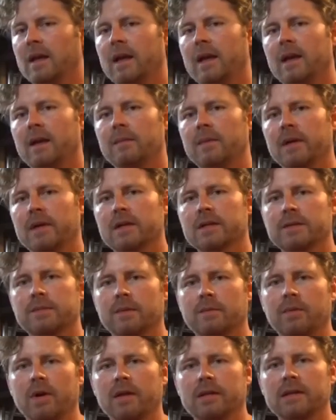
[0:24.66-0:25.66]
And my
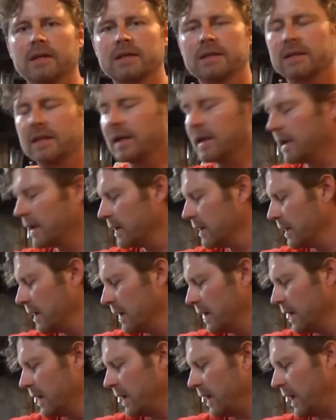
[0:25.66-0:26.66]
customer brought this in,
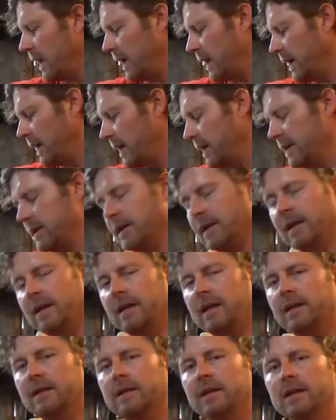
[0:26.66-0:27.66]
and
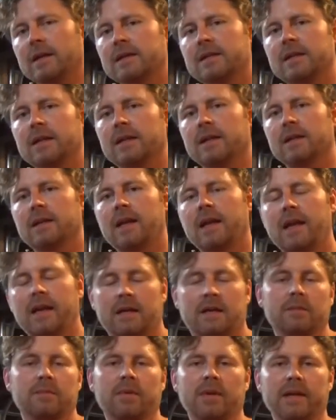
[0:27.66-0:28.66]
uh, said
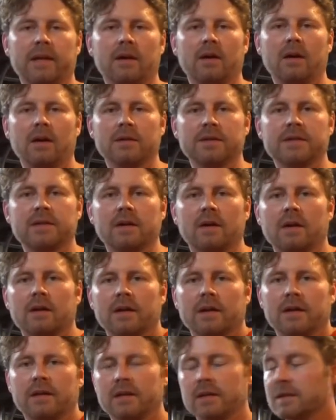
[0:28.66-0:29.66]
had a complaint of hard
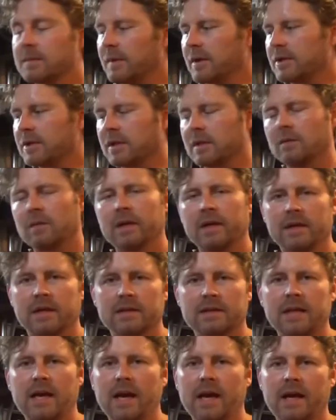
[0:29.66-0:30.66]
starting, especially when it
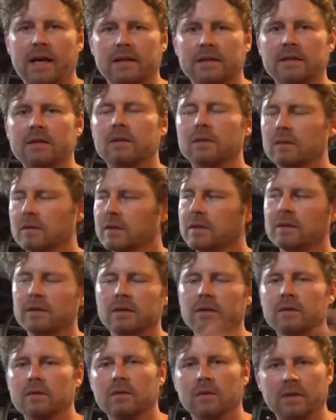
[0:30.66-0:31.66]
gets hot. So you
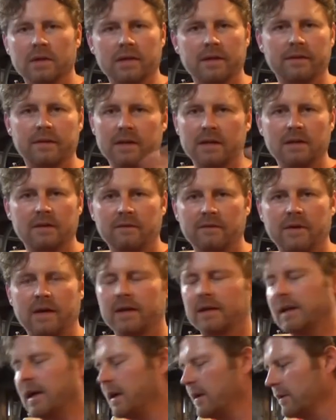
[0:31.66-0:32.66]
can Google anything and
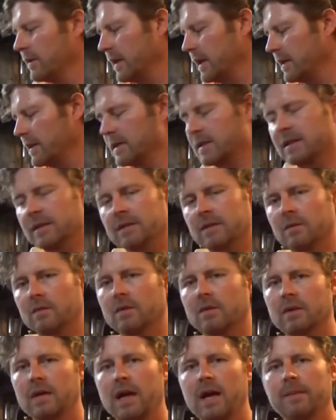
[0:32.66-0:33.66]
find out that this is a
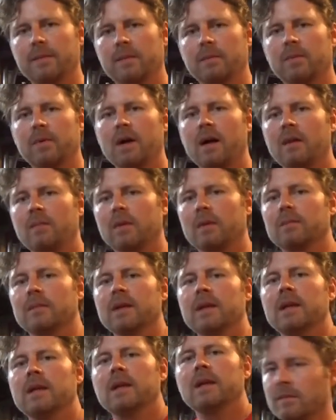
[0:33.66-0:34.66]
real common problem.
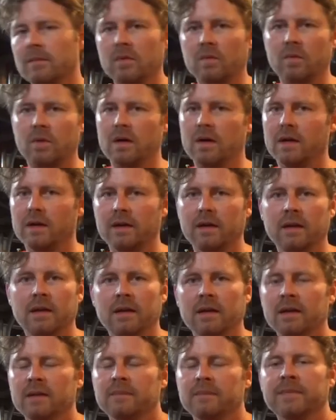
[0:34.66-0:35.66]
Number one,
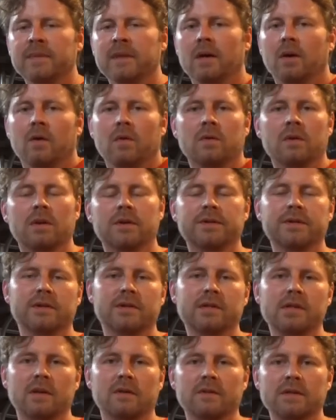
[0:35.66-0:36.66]
the owner's or
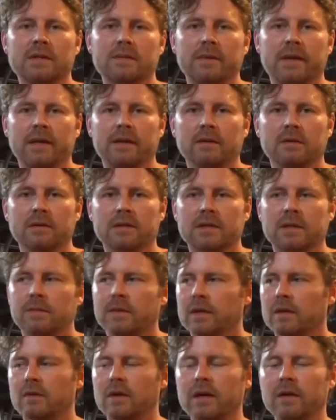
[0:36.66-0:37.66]
service manual is going
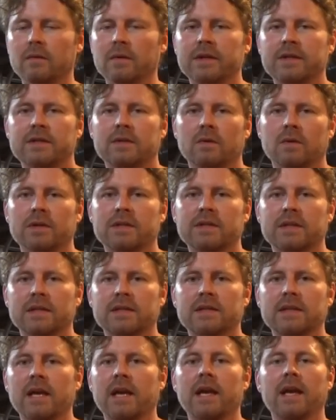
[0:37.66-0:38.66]
to be a great resource to
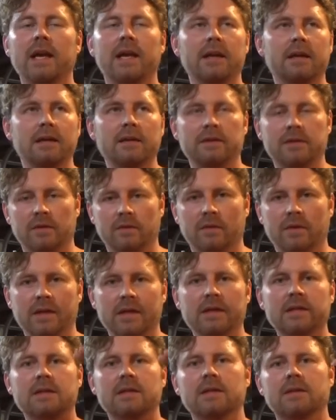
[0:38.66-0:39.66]
say, do
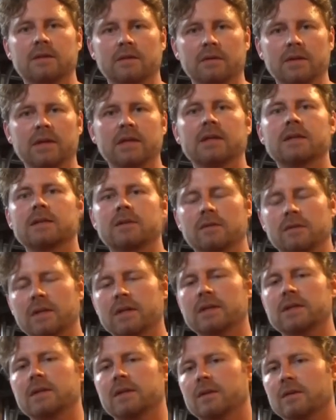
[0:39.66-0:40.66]
this, do this, do
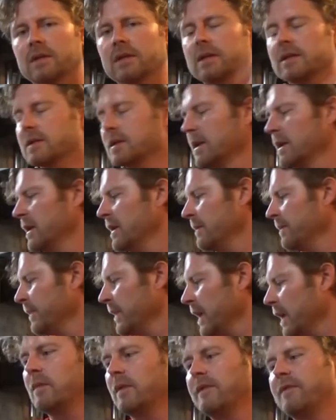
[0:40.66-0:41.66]
this, and do this.
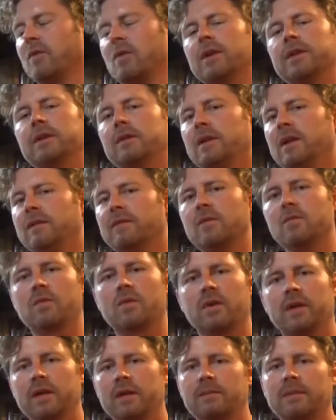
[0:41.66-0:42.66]
Before you even
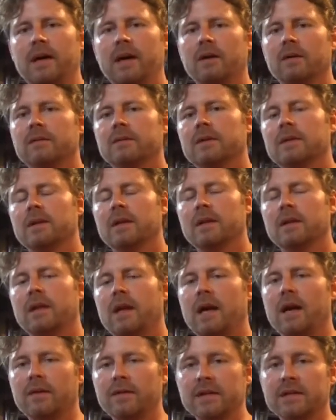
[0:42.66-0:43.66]
worry about
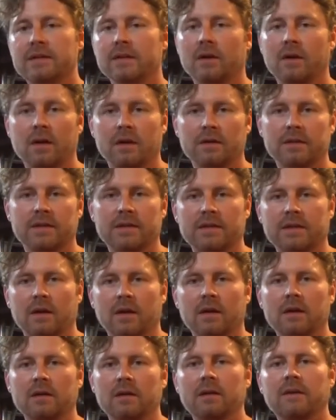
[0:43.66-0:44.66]
how these are hard to
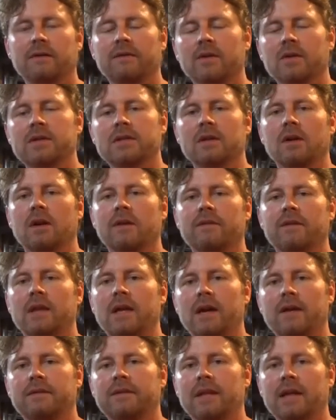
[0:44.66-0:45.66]
start, first off, you
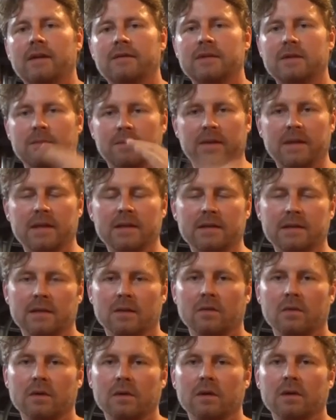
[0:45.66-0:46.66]
have to have some things
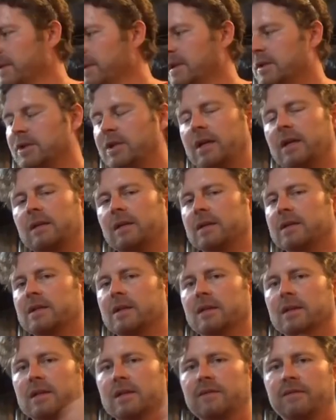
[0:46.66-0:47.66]
in order.
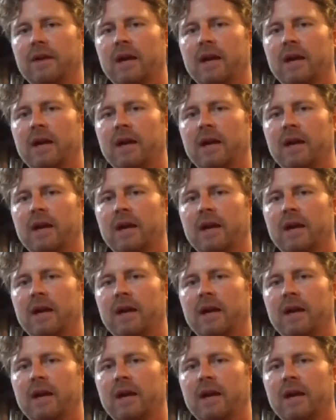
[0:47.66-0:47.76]
Checklist on this.